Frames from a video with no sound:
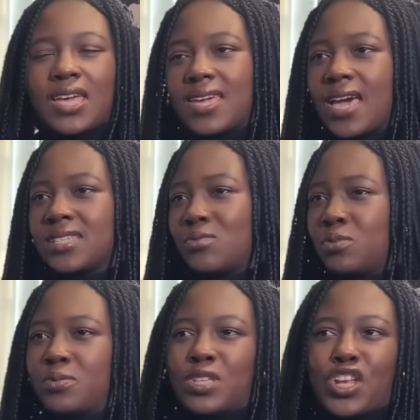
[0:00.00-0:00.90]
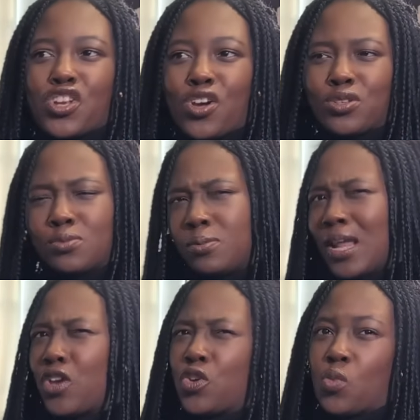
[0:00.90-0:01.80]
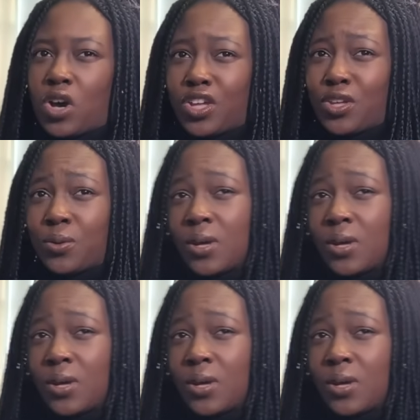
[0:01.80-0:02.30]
yes, some people say no. Some people are like, "Who are you?"